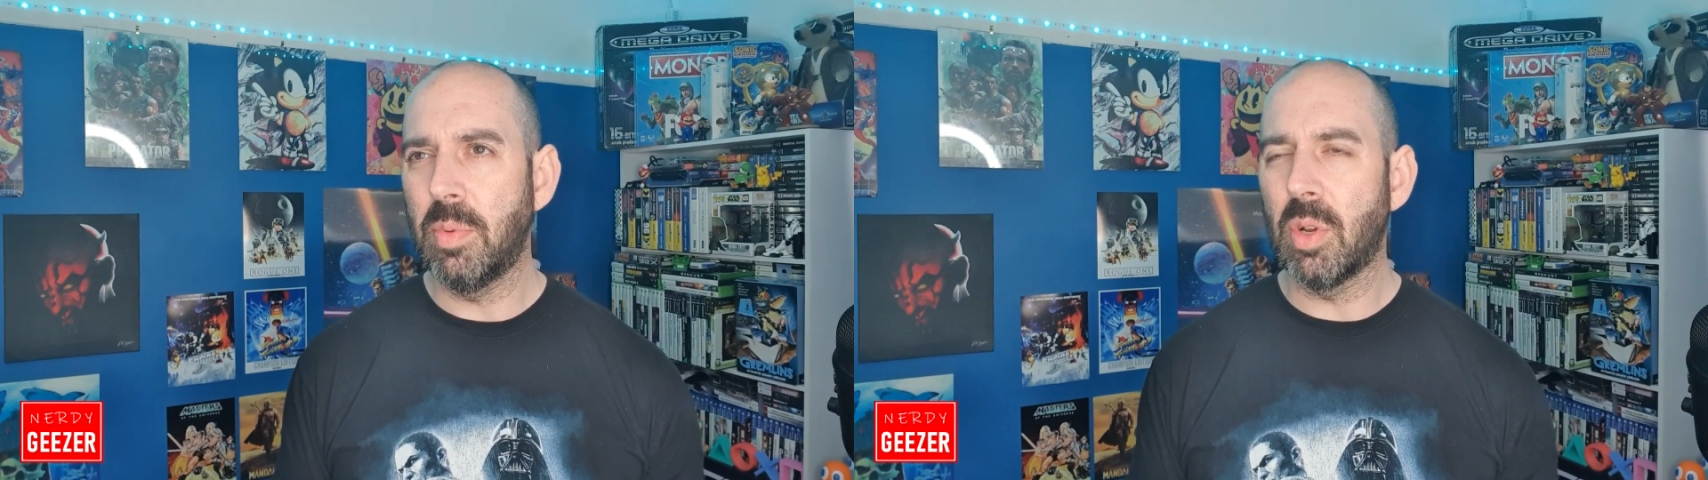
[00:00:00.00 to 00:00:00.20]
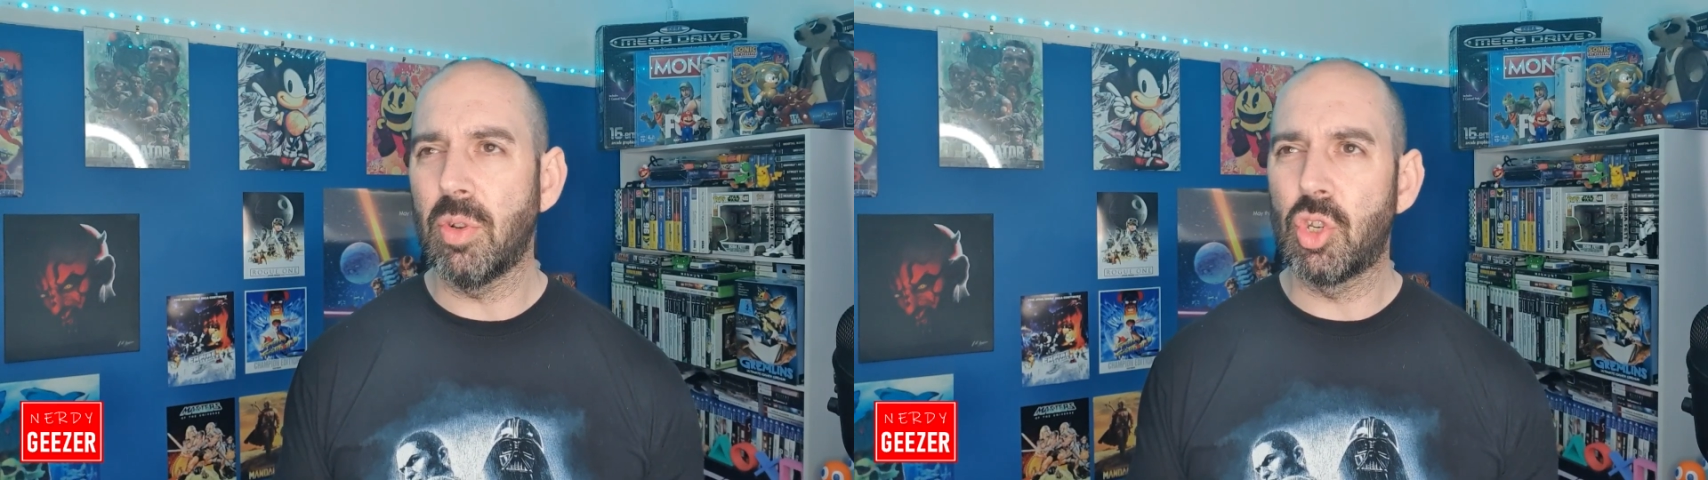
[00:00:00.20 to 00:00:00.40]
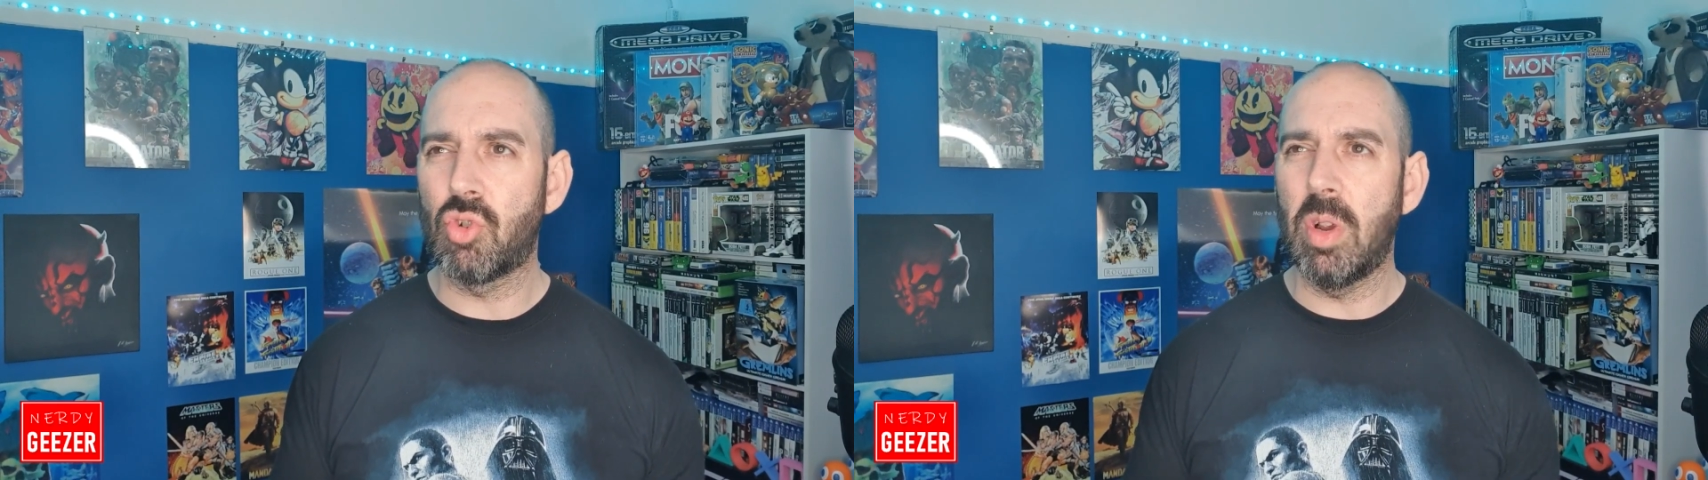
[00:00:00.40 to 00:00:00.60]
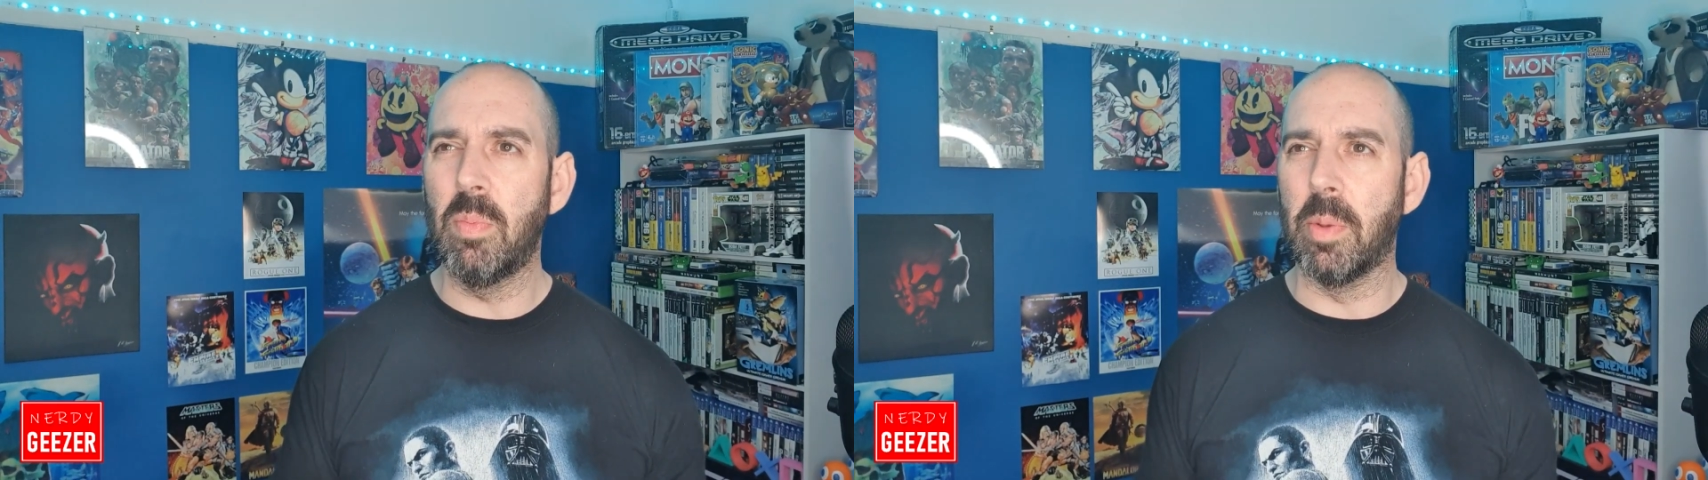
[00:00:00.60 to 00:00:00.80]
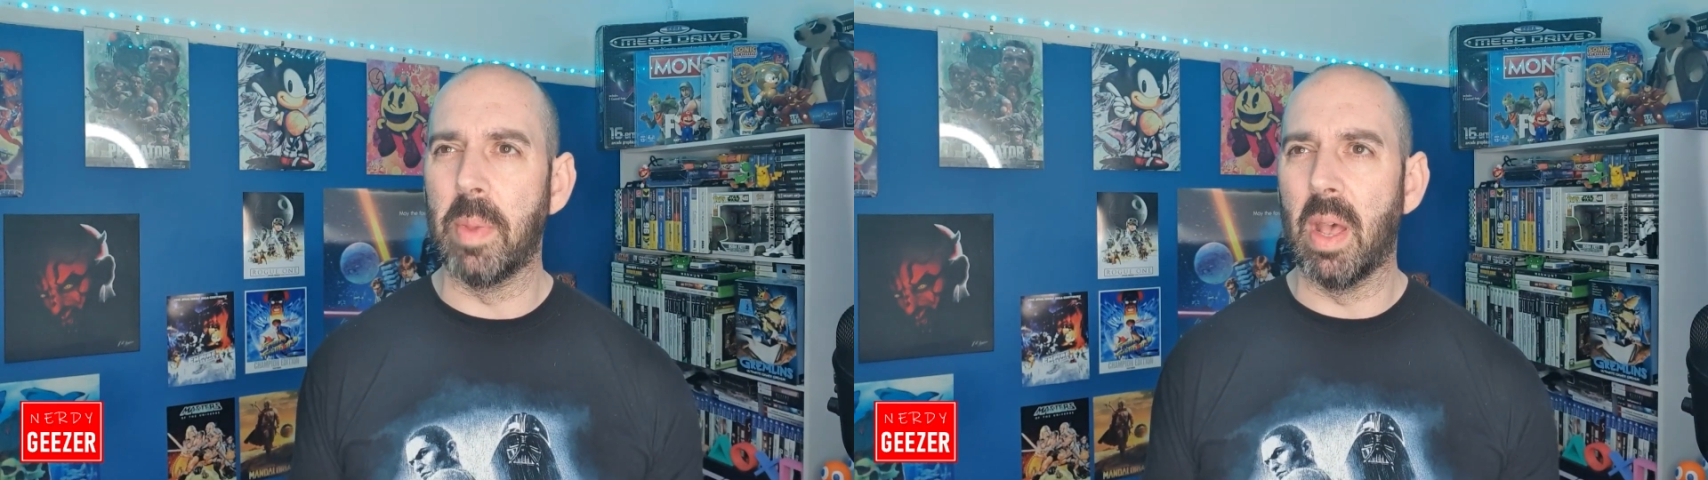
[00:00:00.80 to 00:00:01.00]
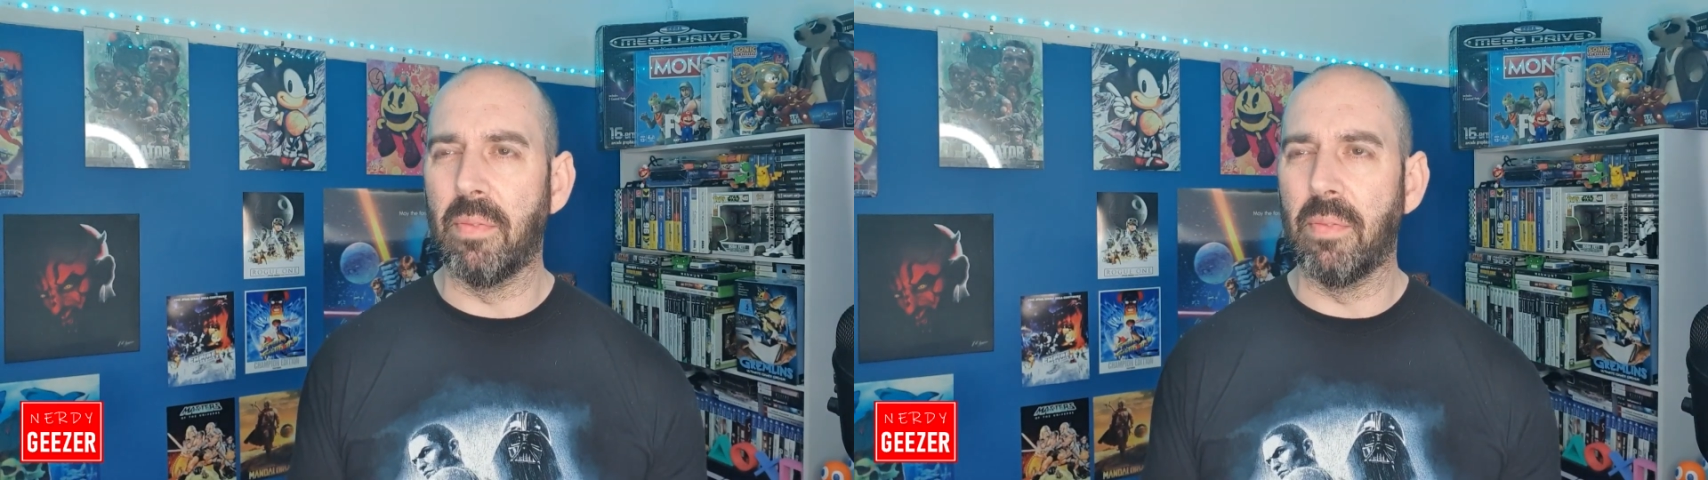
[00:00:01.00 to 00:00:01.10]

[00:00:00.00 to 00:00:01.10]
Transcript: was on a stream with me,